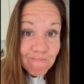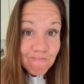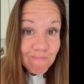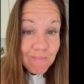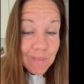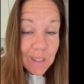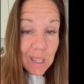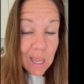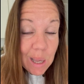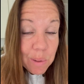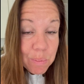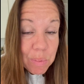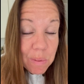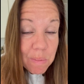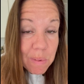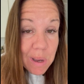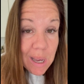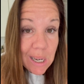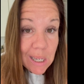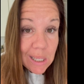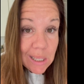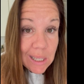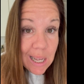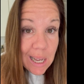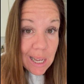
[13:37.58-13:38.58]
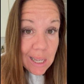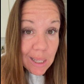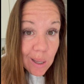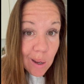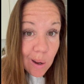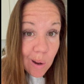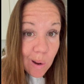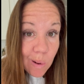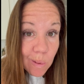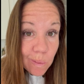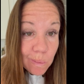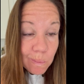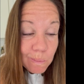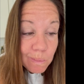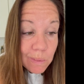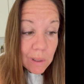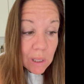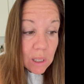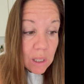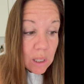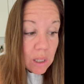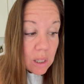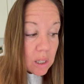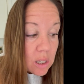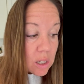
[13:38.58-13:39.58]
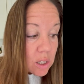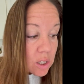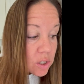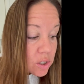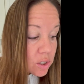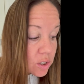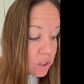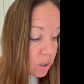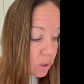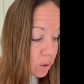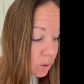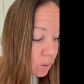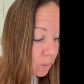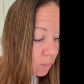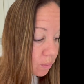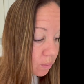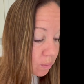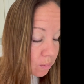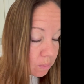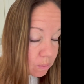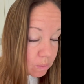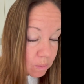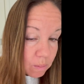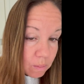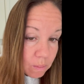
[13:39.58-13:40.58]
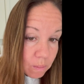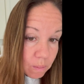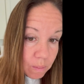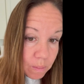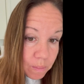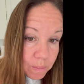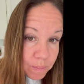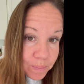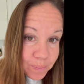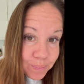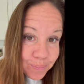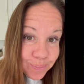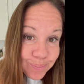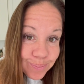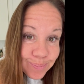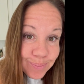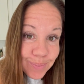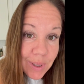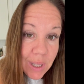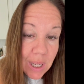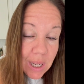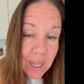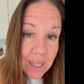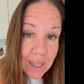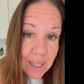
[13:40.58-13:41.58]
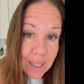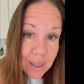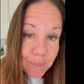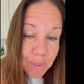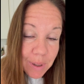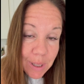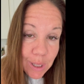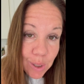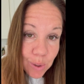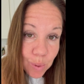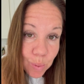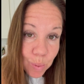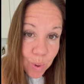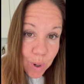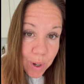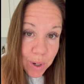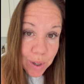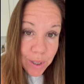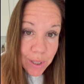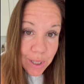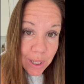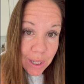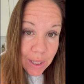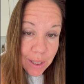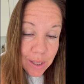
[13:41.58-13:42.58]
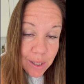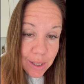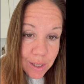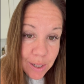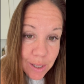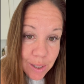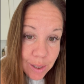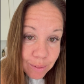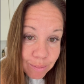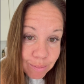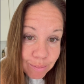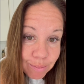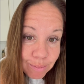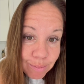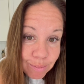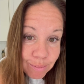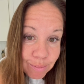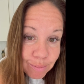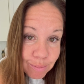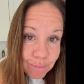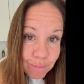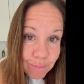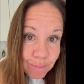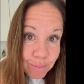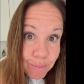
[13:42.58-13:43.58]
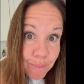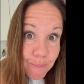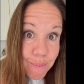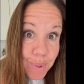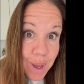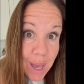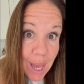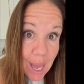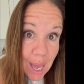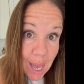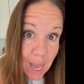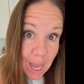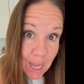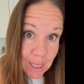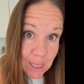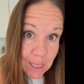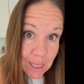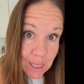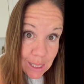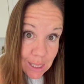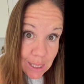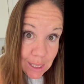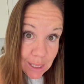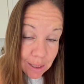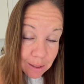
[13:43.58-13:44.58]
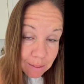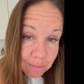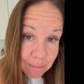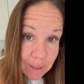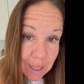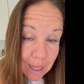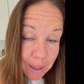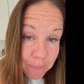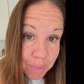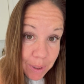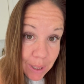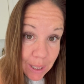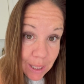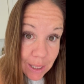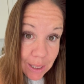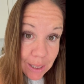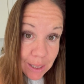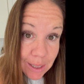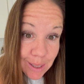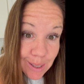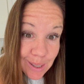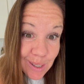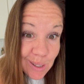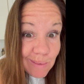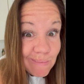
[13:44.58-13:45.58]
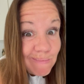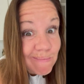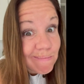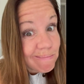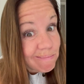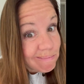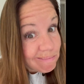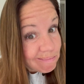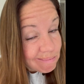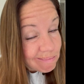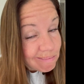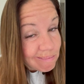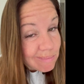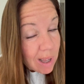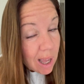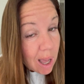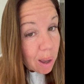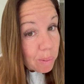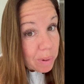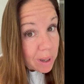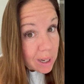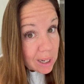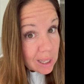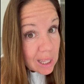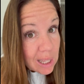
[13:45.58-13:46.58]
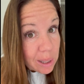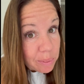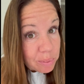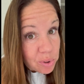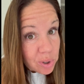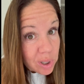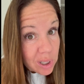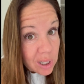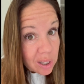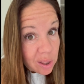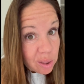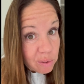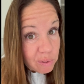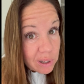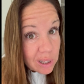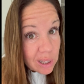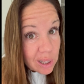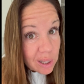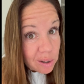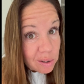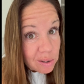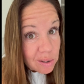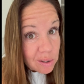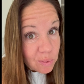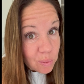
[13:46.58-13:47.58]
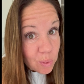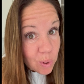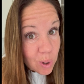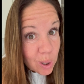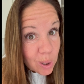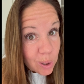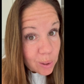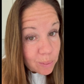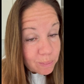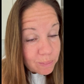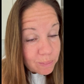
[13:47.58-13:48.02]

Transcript: Can't be mad at that, y'all. So I think my little water test passed. That means I'm gonna keep drinking 3 liters of water.